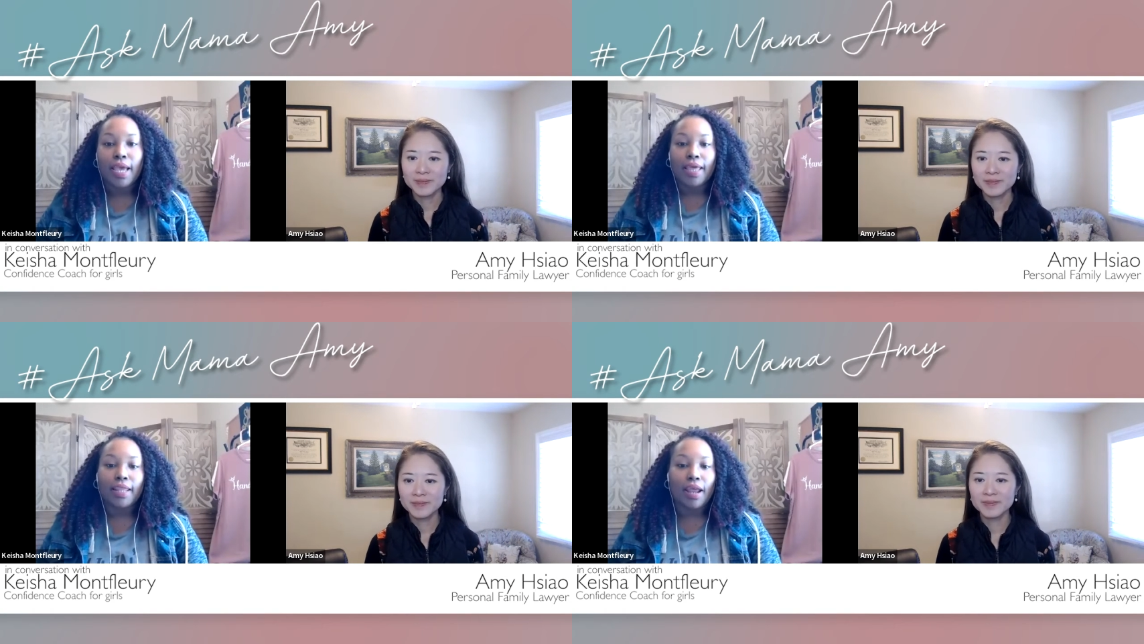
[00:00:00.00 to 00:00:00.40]

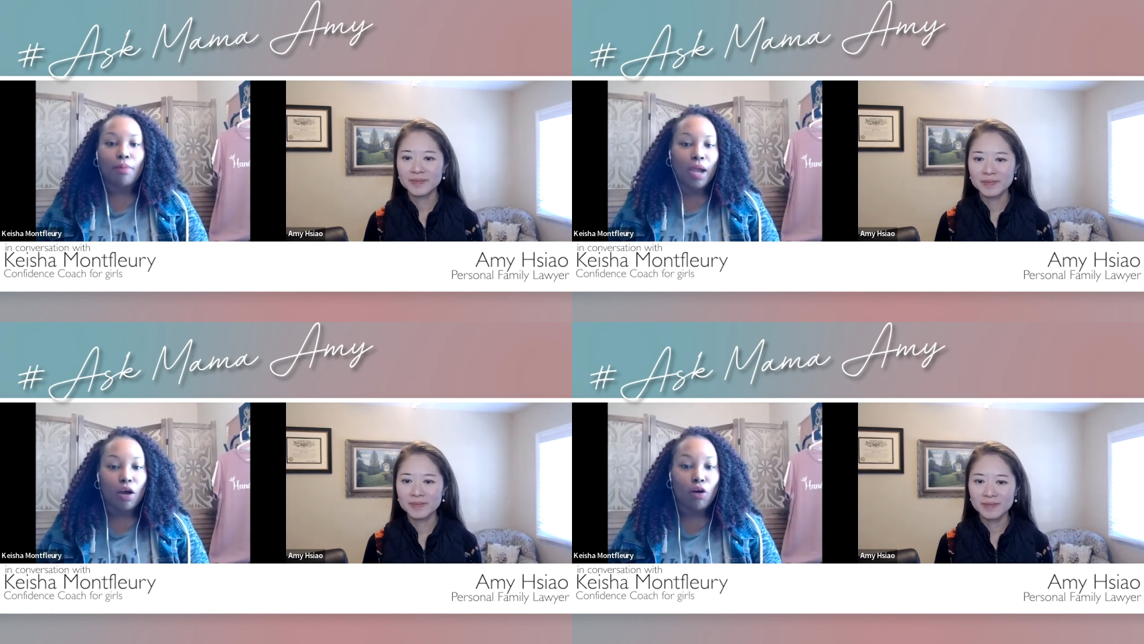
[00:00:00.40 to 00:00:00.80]
Speaker 1: And then I
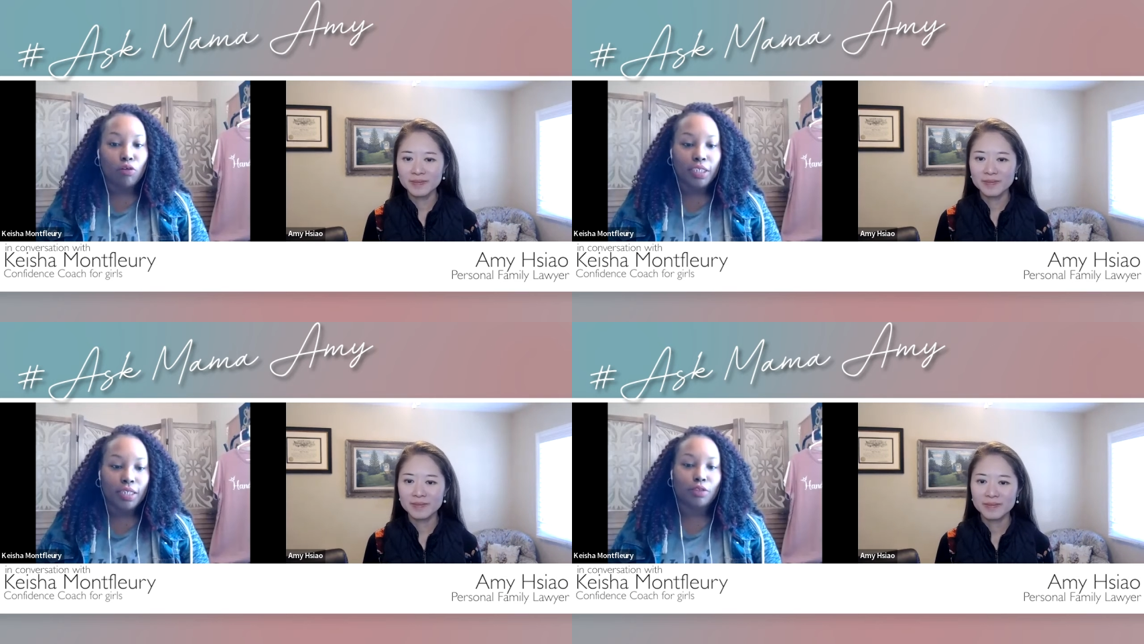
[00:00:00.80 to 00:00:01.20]
have my
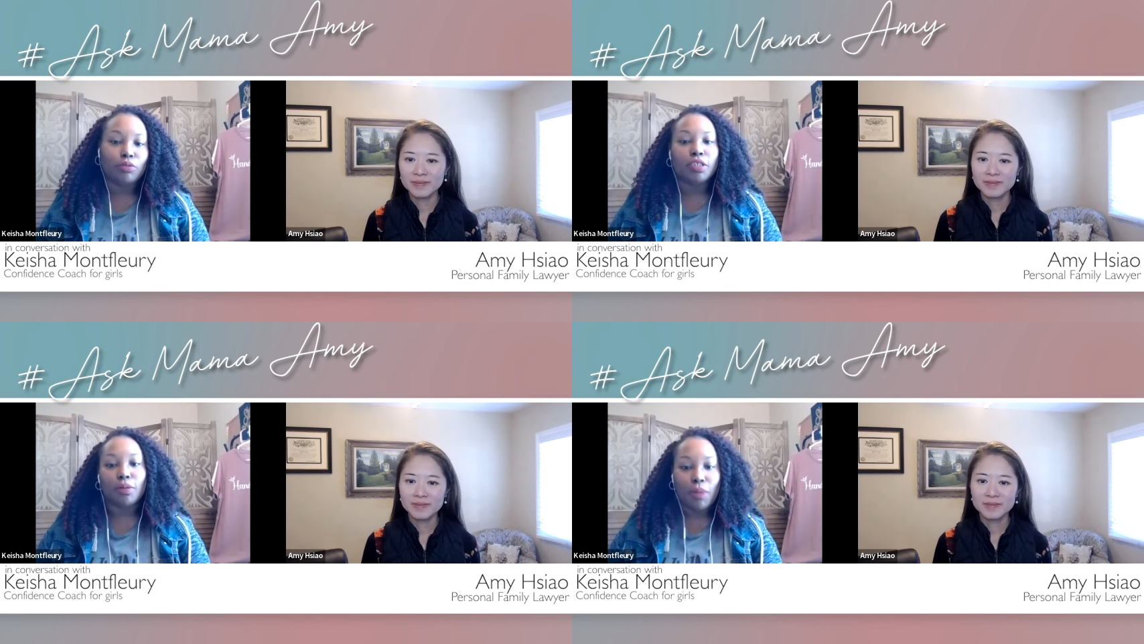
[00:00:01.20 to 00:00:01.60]
OGs,
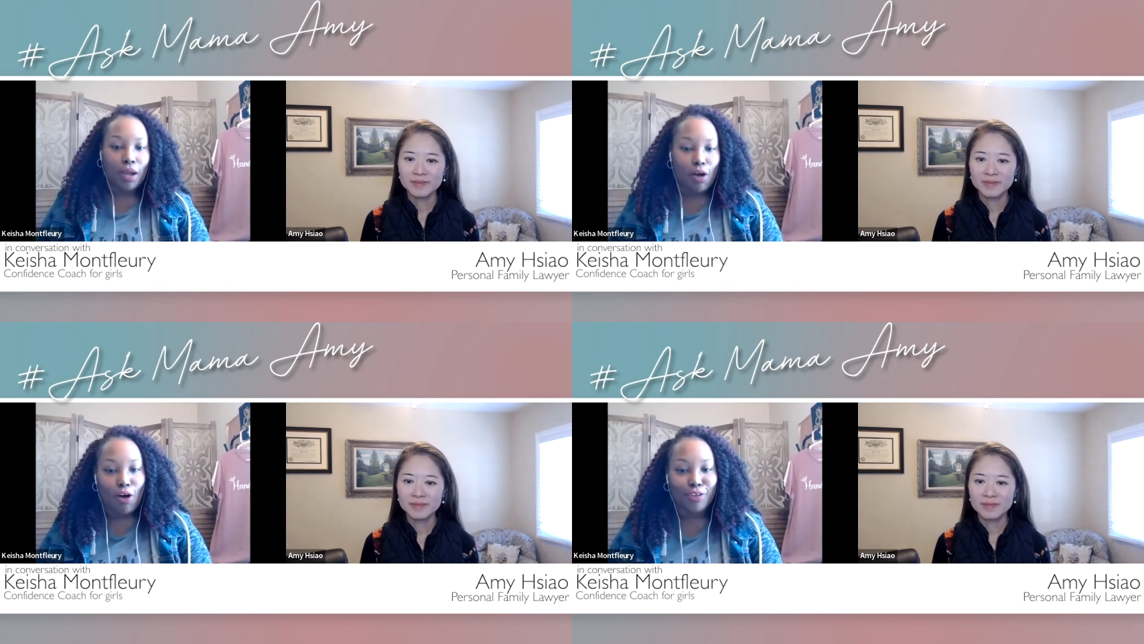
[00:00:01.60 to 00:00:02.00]
which are
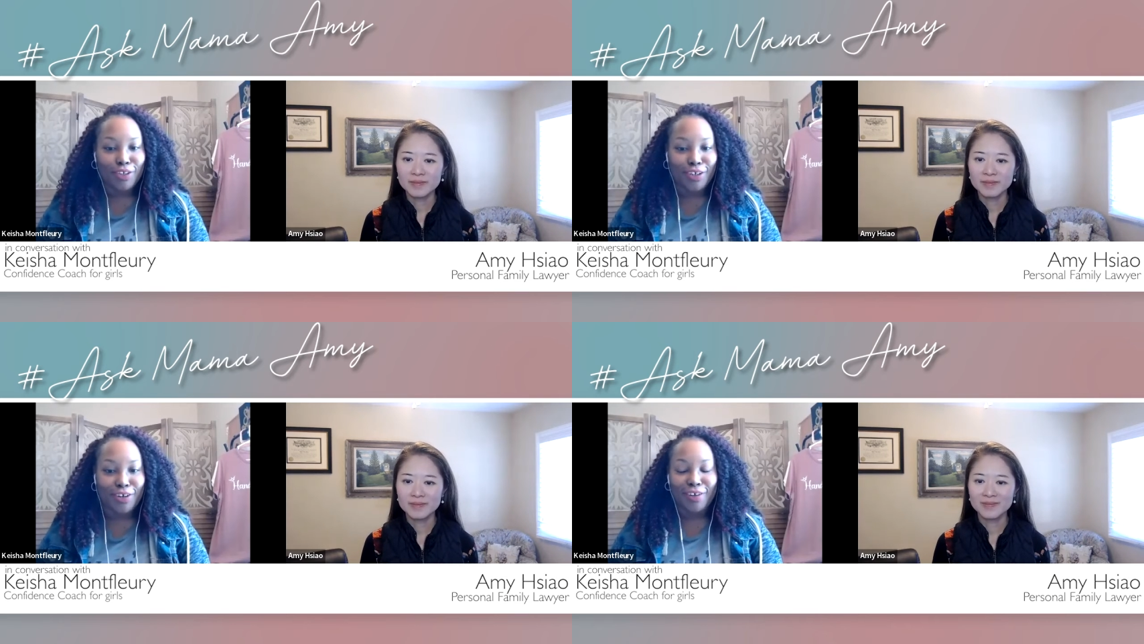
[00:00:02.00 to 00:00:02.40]
my
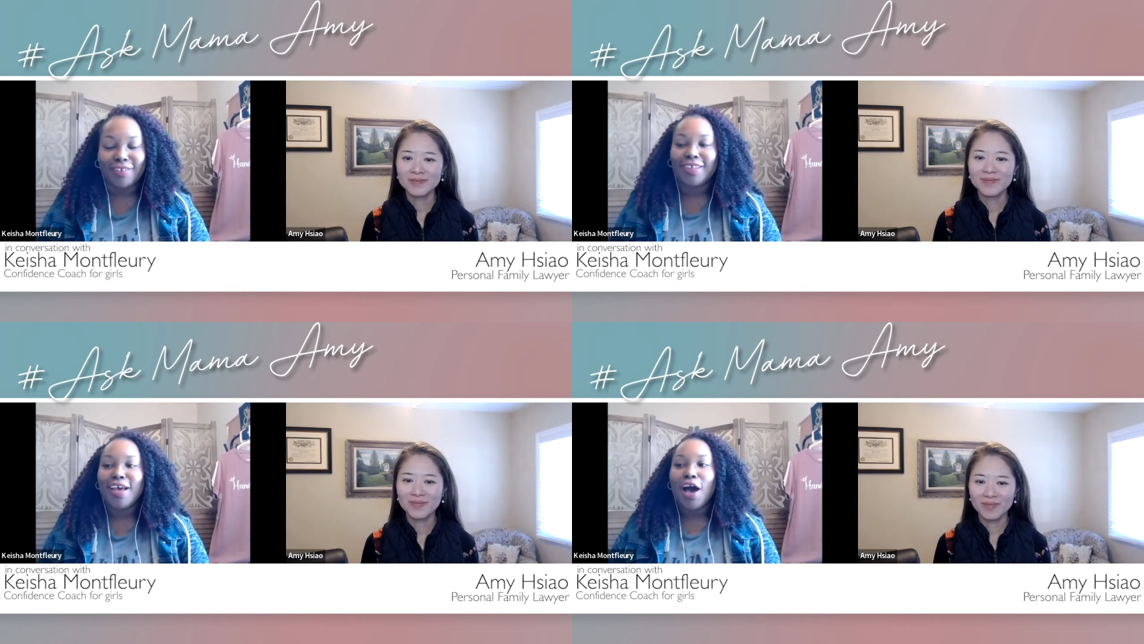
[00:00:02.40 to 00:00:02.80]
older girls.